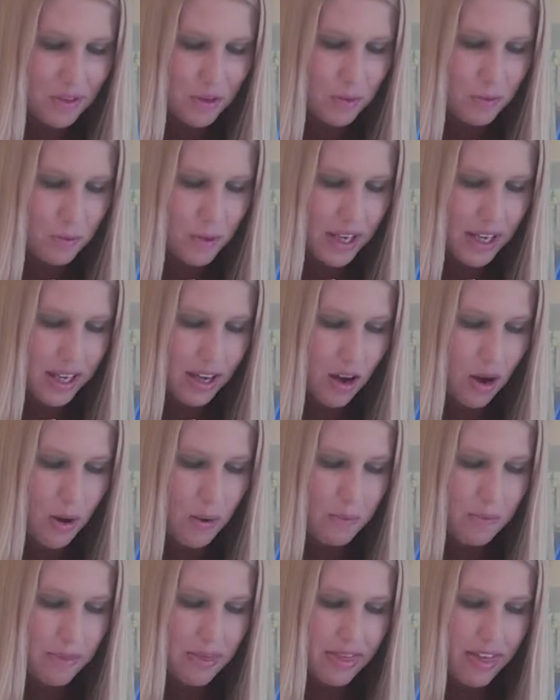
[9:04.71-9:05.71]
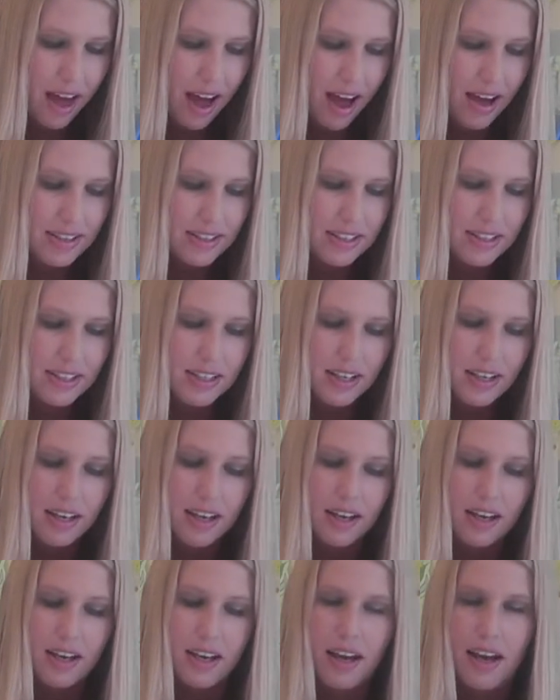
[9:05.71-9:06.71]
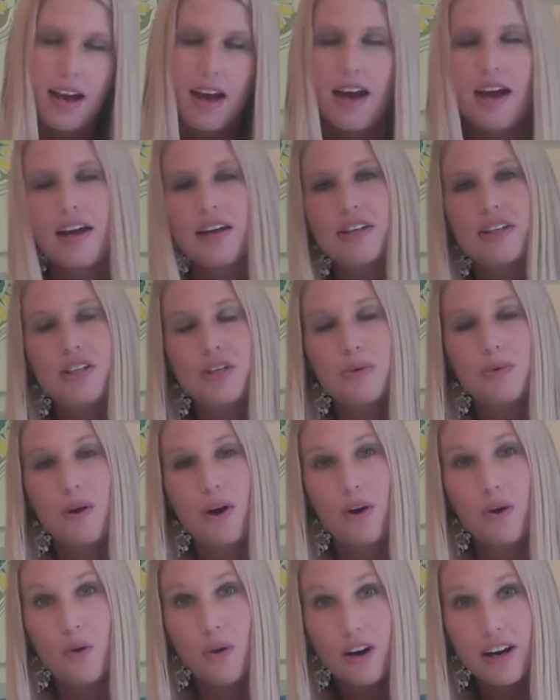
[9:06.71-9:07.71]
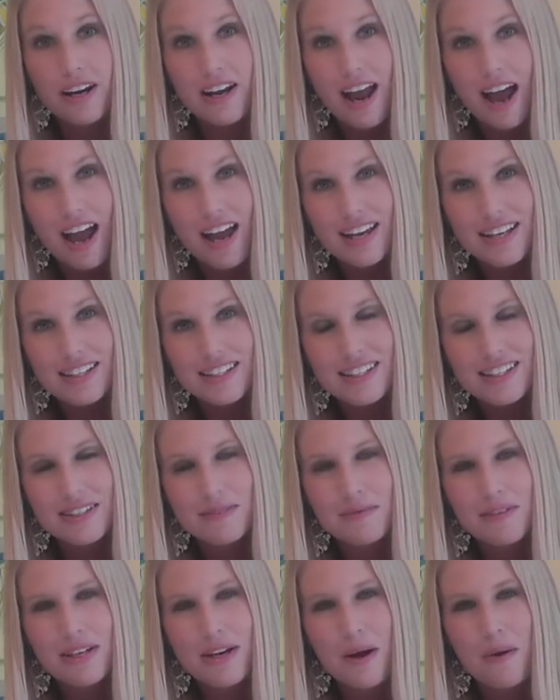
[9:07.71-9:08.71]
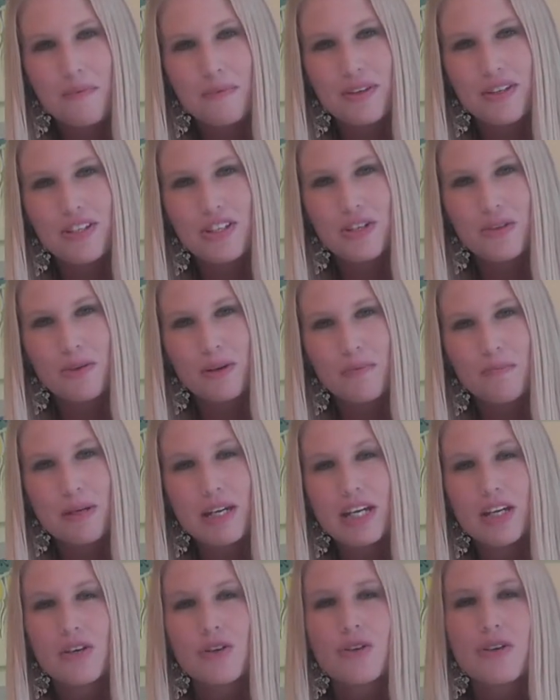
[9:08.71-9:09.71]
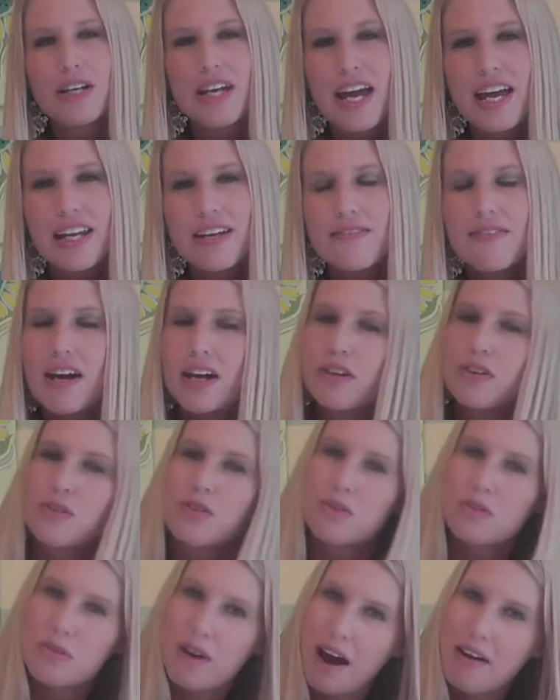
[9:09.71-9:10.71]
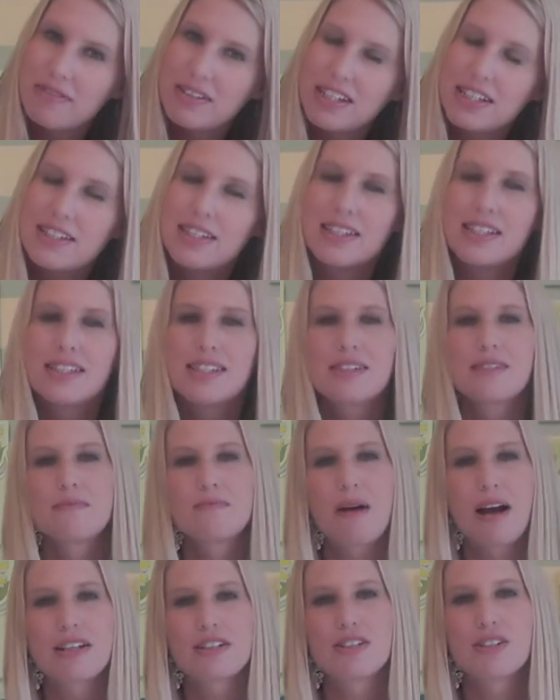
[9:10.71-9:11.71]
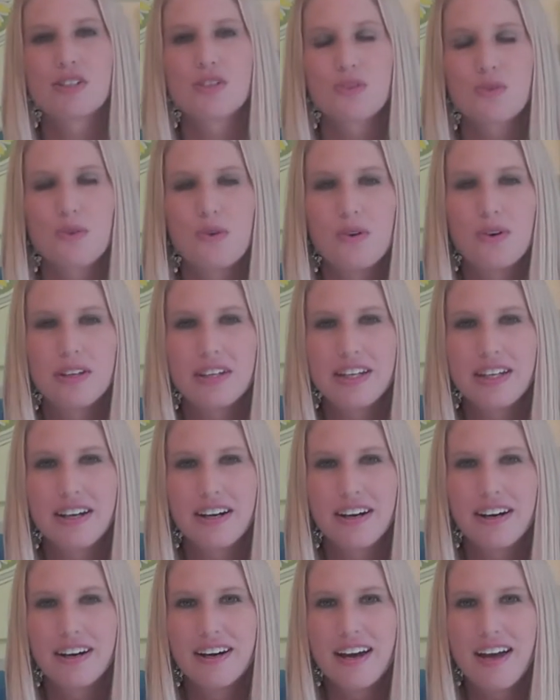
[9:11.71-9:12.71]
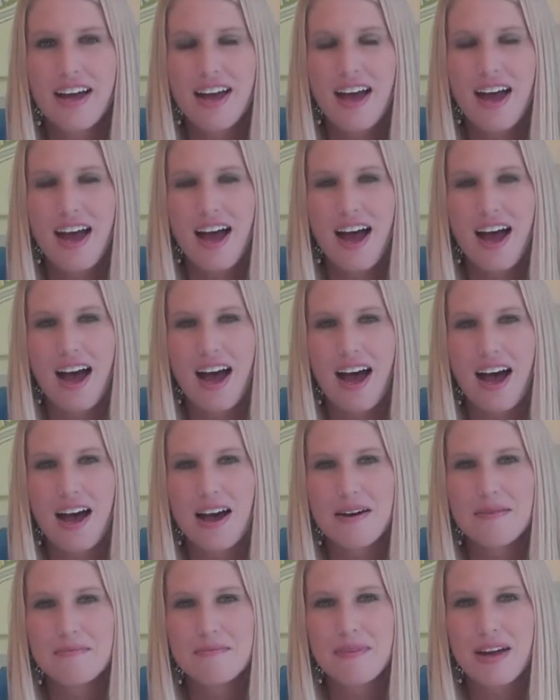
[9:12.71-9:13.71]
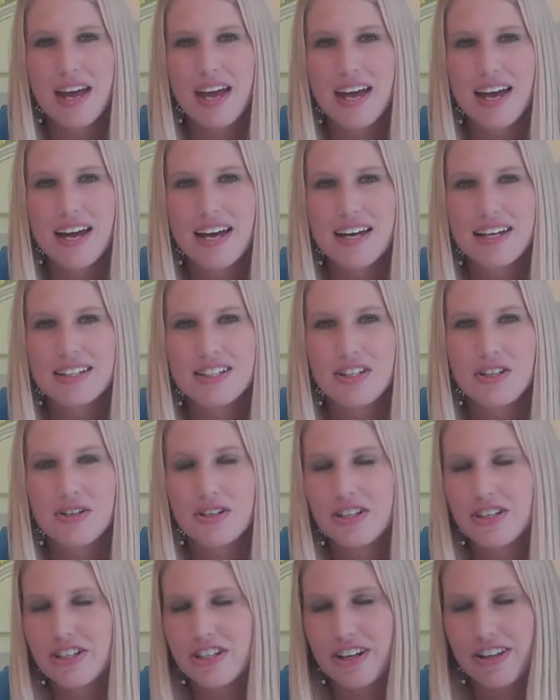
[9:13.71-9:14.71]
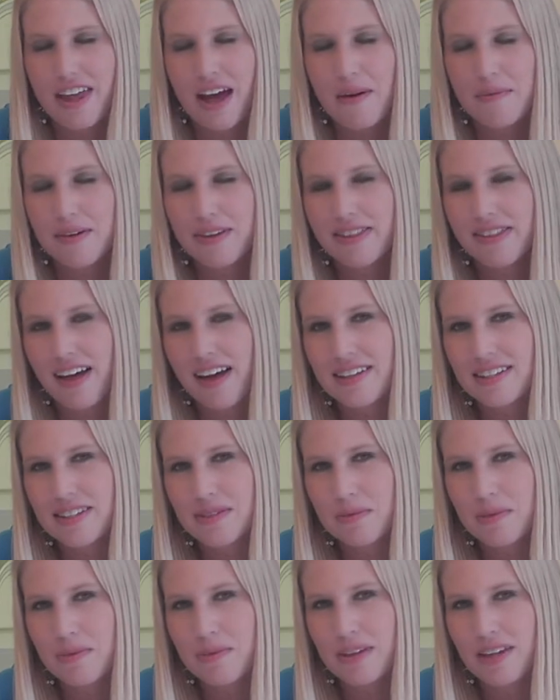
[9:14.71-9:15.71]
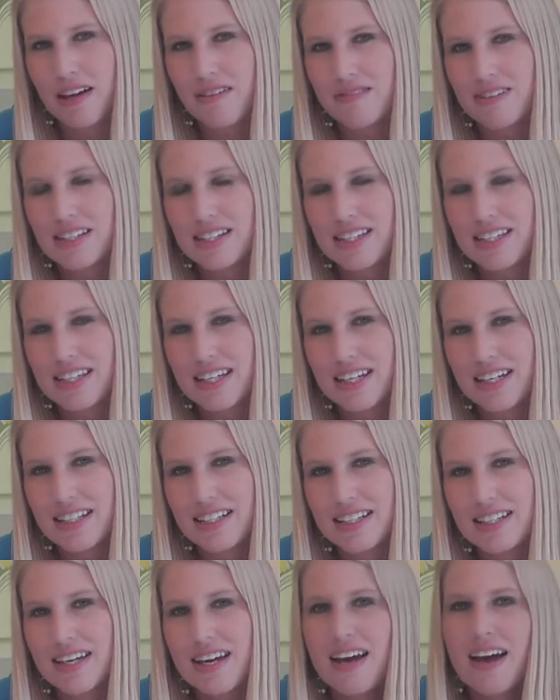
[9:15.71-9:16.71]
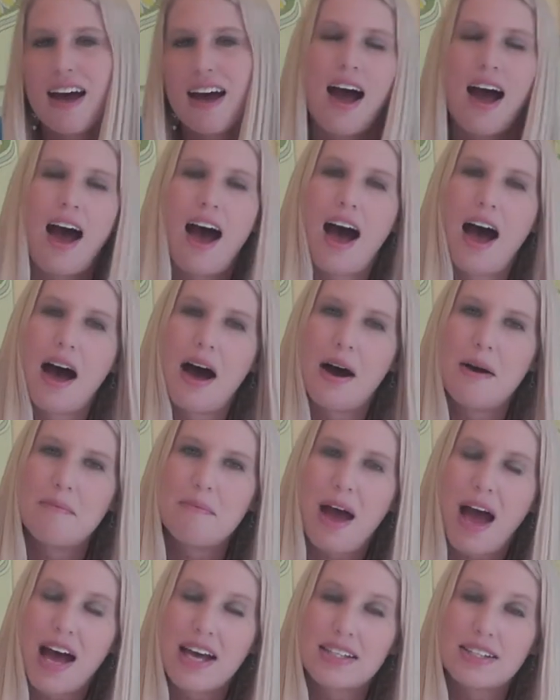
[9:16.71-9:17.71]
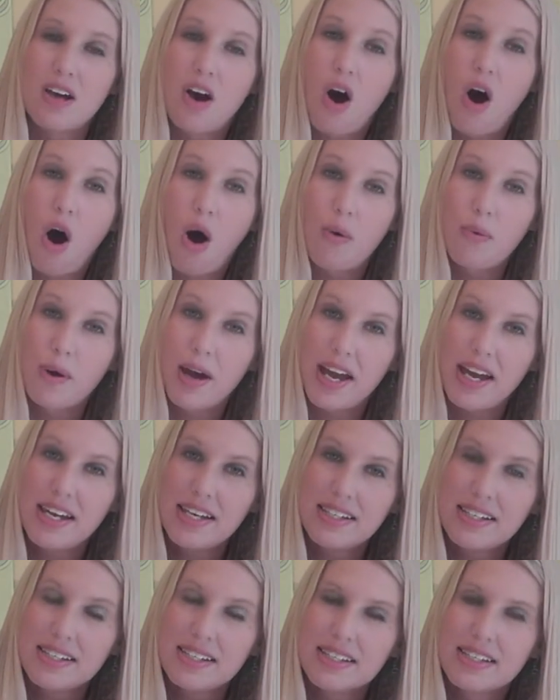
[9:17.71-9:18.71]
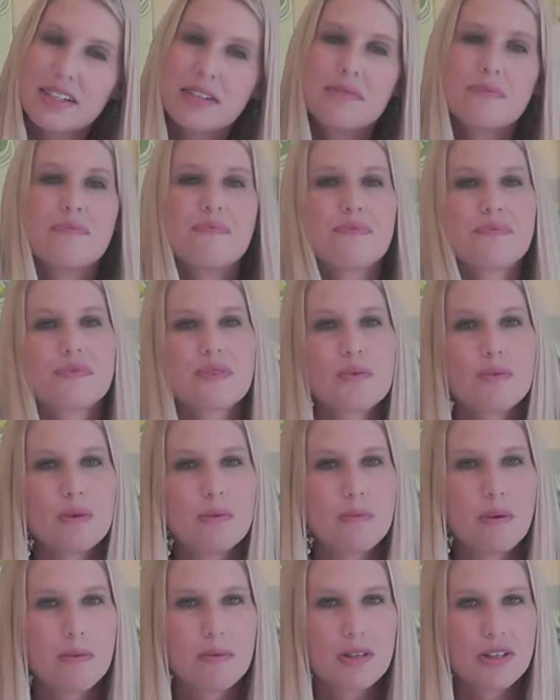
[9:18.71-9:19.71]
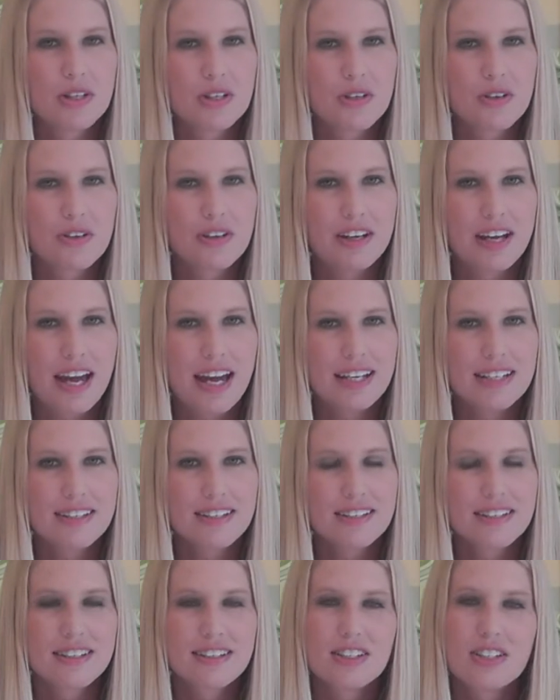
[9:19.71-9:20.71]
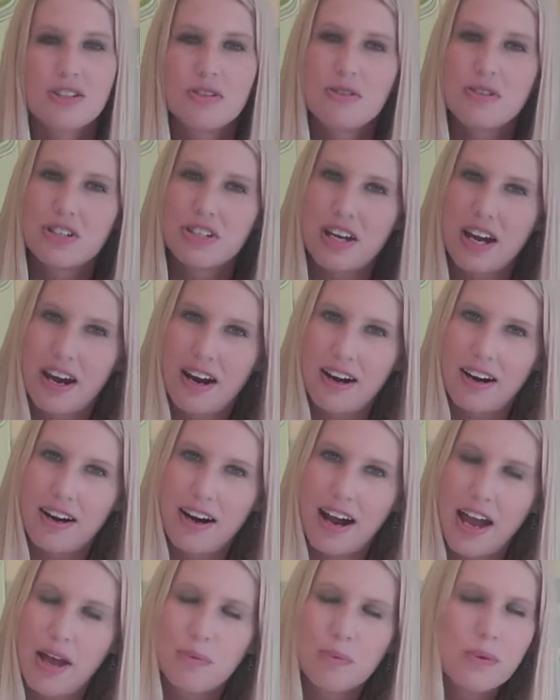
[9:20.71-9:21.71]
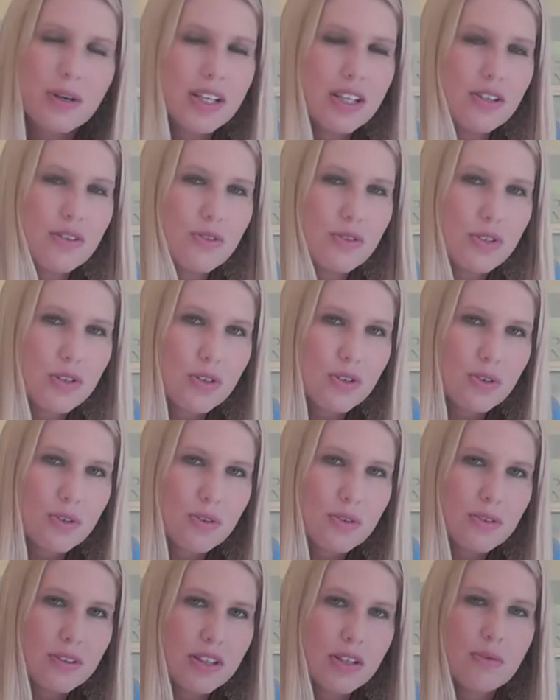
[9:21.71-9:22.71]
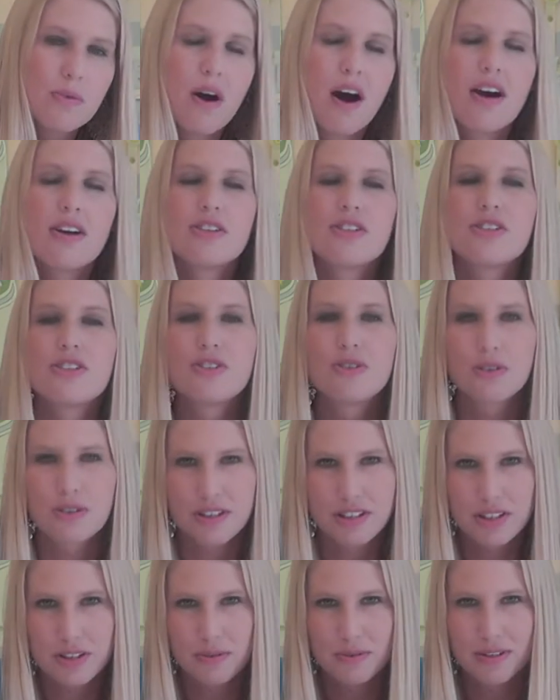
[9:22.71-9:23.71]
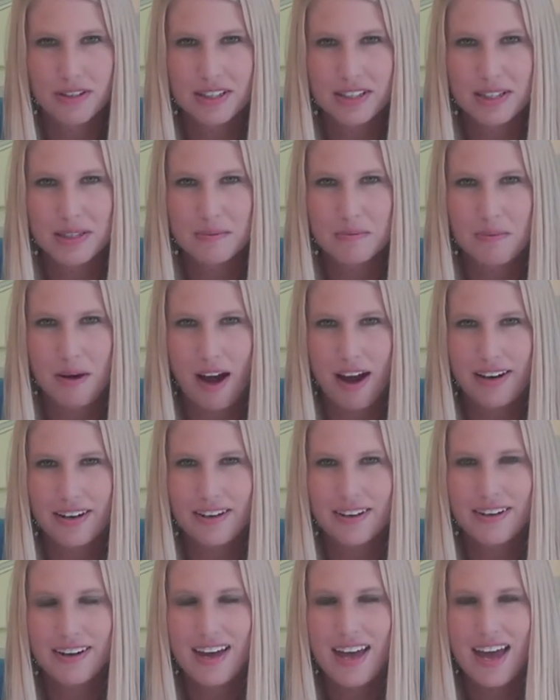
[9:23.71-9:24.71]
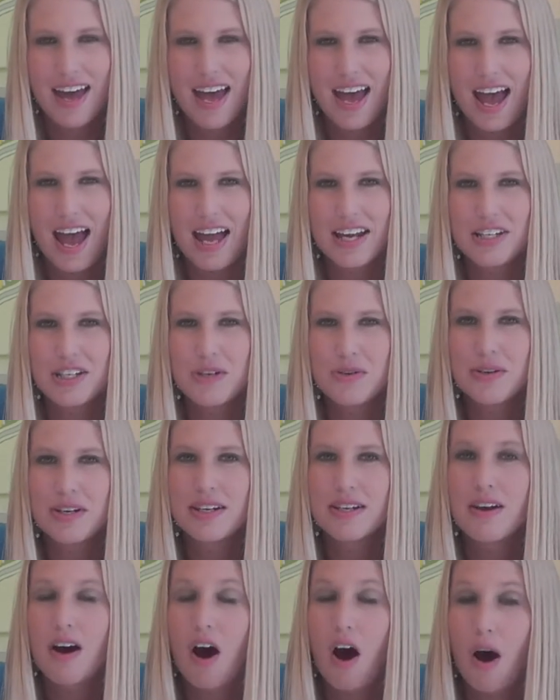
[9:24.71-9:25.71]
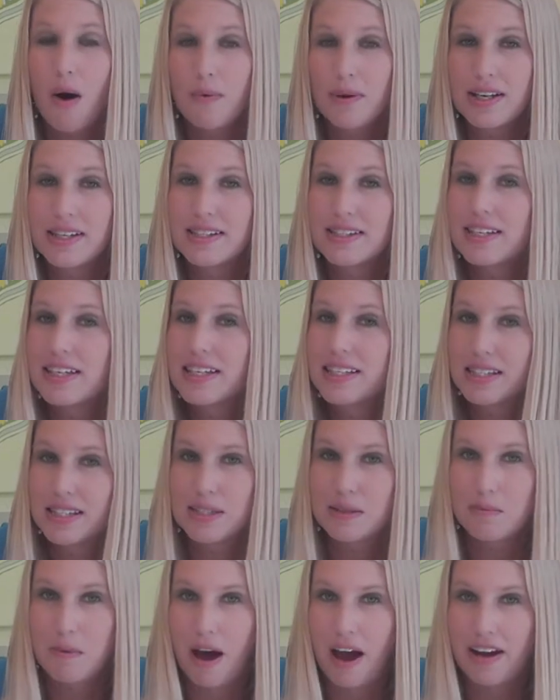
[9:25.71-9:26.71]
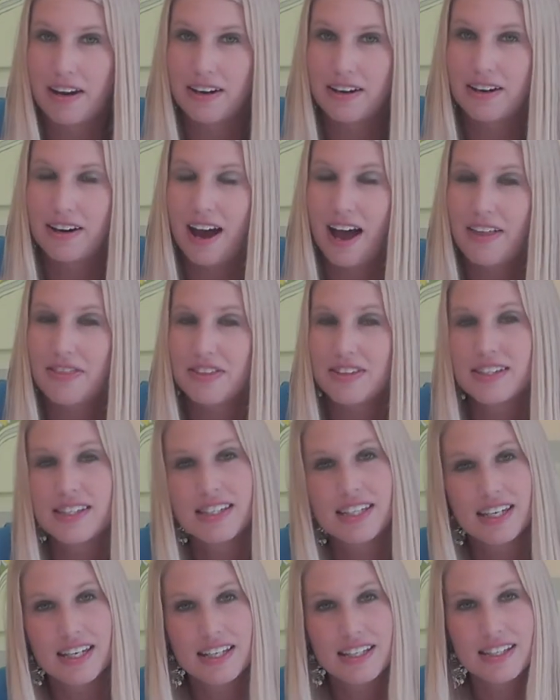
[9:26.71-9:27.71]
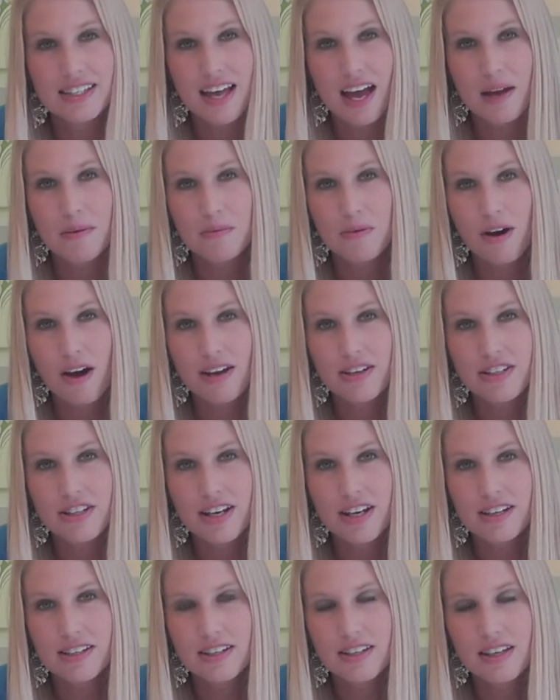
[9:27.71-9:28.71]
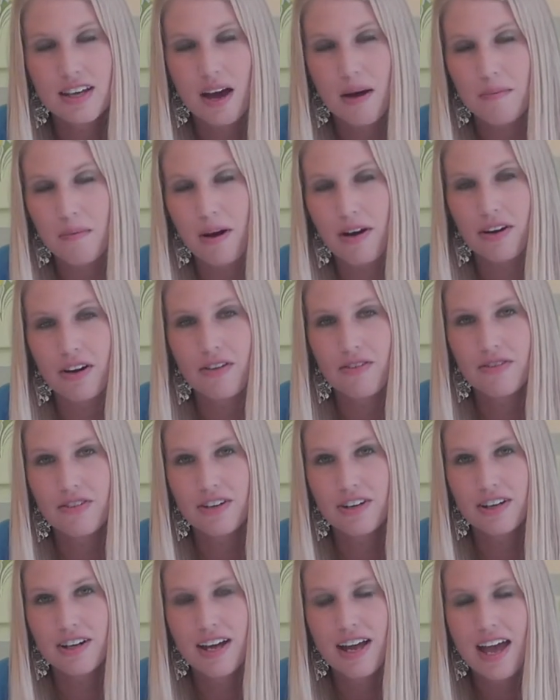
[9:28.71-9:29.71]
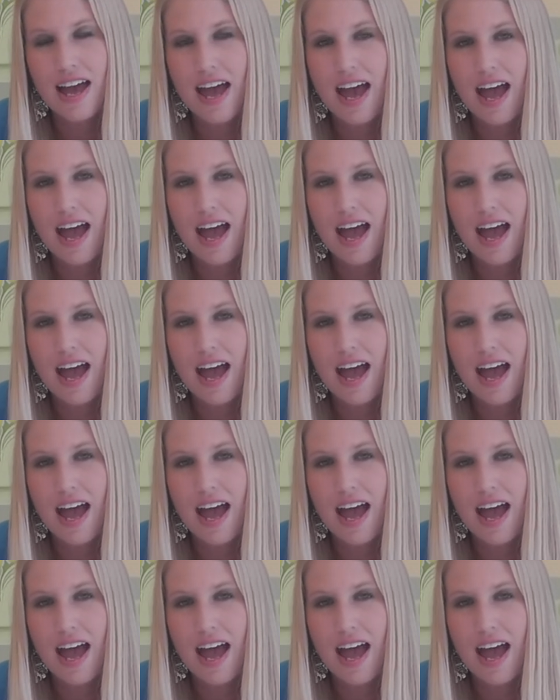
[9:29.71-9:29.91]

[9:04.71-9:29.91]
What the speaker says: we hope that you are organized, and we hope that you are being creative and crafty this back to school year, and you can share that with us. We would love to see it. As always, remember to create, to share, and when you do, you are sure to inspire, and you can always inspire at the CSI Project. Come on over,